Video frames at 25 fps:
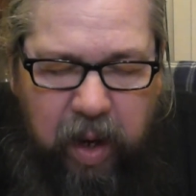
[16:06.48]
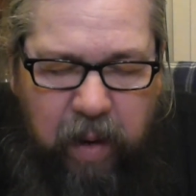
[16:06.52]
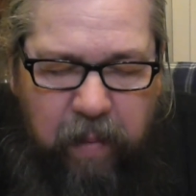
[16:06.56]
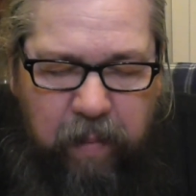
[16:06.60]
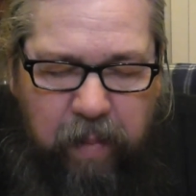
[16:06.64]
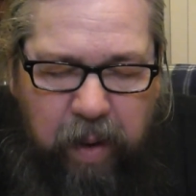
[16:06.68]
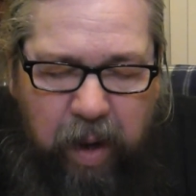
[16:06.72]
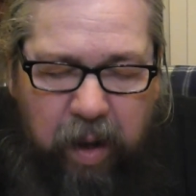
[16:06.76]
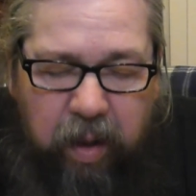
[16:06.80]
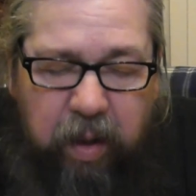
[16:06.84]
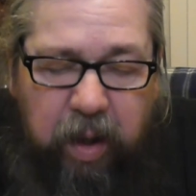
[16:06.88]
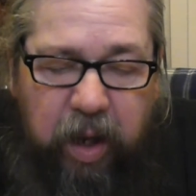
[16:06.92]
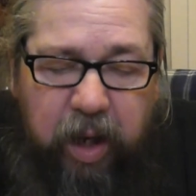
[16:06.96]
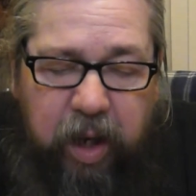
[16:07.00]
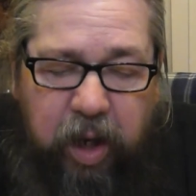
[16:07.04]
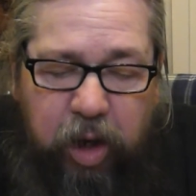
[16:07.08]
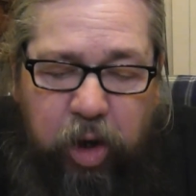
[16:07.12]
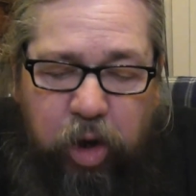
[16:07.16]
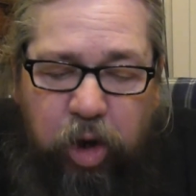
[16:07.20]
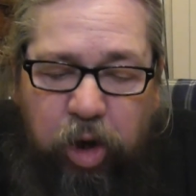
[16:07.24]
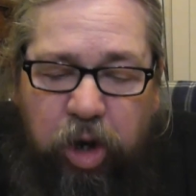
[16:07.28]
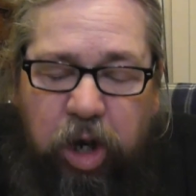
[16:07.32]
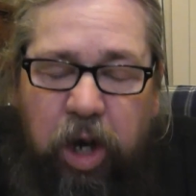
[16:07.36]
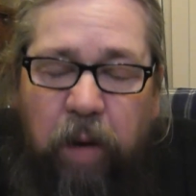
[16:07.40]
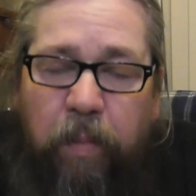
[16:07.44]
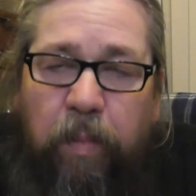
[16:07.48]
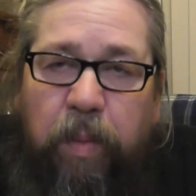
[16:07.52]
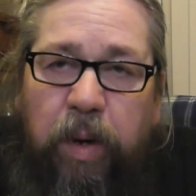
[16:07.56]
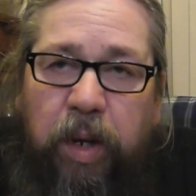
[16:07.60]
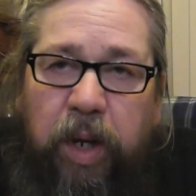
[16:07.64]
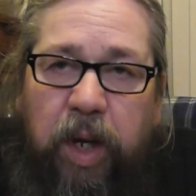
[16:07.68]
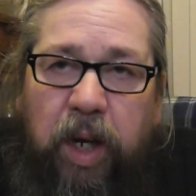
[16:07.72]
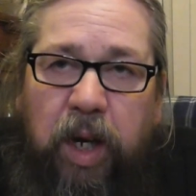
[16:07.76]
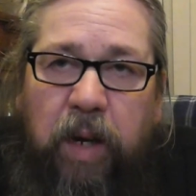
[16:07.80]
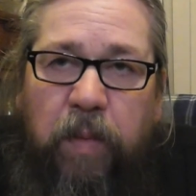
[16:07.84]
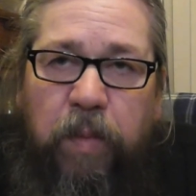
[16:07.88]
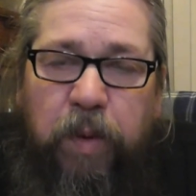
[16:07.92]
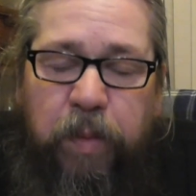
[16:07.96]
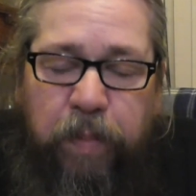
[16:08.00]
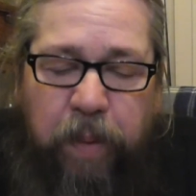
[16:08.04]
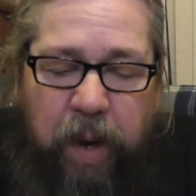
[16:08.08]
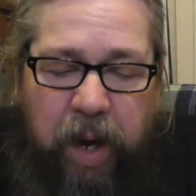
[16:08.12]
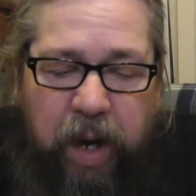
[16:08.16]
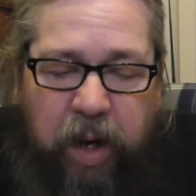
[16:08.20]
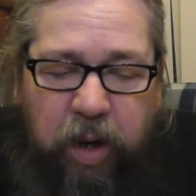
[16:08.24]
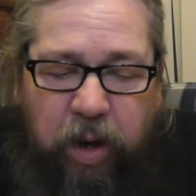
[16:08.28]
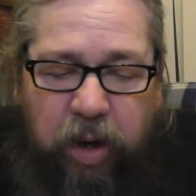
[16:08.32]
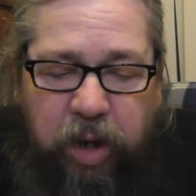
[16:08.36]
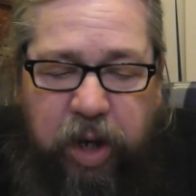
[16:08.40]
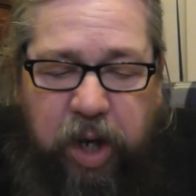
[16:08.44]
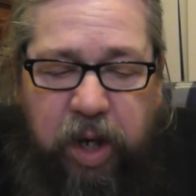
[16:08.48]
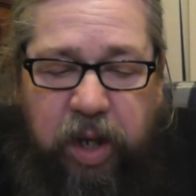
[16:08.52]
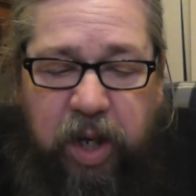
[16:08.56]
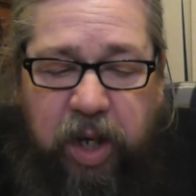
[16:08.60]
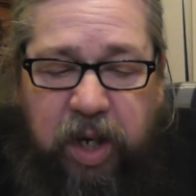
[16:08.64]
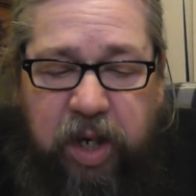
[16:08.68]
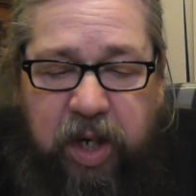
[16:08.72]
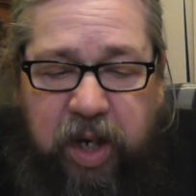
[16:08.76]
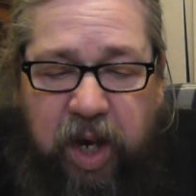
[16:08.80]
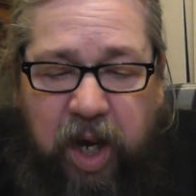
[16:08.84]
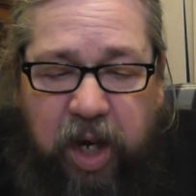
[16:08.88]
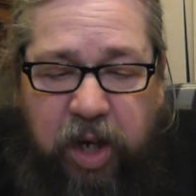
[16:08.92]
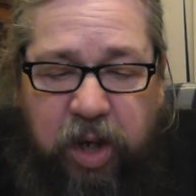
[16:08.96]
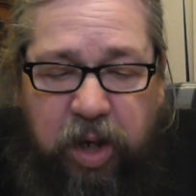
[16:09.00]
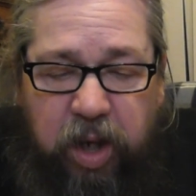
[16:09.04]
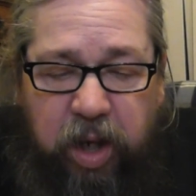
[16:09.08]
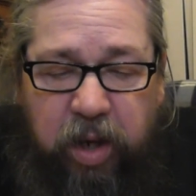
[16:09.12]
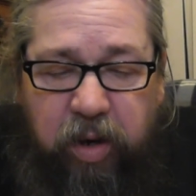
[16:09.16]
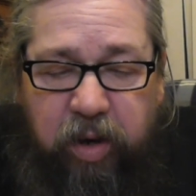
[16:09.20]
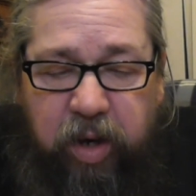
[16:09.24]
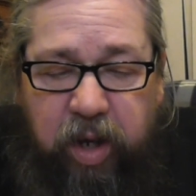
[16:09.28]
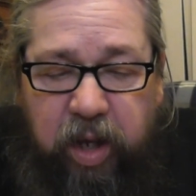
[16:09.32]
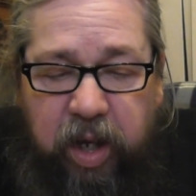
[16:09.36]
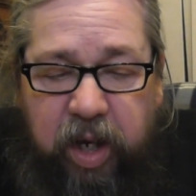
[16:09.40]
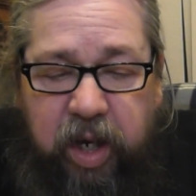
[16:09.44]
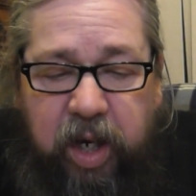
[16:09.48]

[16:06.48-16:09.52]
But unlike cucumber that comes back on you, this is actually really